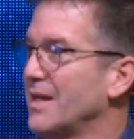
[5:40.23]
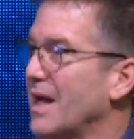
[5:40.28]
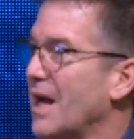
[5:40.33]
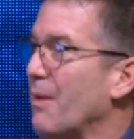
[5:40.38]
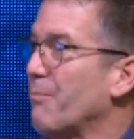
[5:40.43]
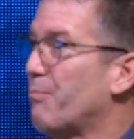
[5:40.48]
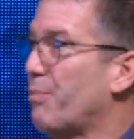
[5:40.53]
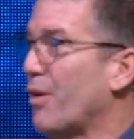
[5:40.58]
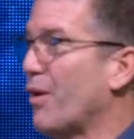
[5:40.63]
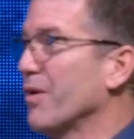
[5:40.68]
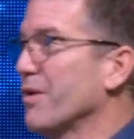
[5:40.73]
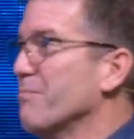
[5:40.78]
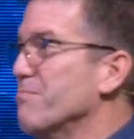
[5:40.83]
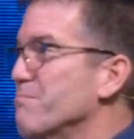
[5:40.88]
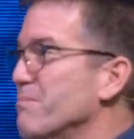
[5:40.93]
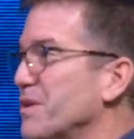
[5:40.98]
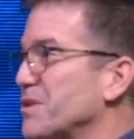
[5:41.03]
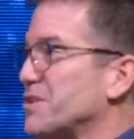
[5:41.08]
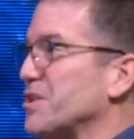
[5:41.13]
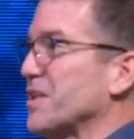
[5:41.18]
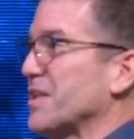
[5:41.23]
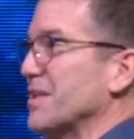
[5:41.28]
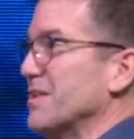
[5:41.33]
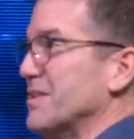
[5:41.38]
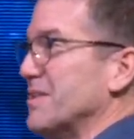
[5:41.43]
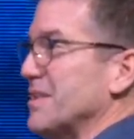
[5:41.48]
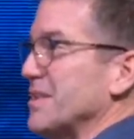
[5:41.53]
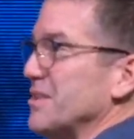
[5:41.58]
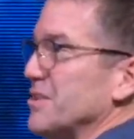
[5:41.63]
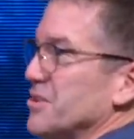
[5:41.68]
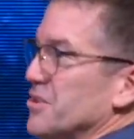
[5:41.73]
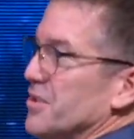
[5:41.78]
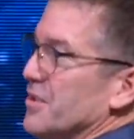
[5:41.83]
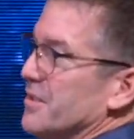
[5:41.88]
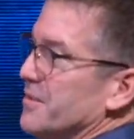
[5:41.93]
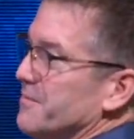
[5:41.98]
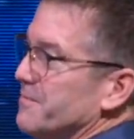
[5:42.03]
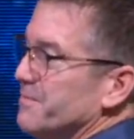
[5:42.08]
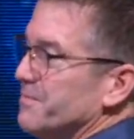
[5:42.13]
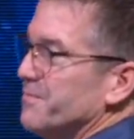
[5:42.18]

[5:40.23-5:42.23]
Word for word: I bought a Michigan T-shirt.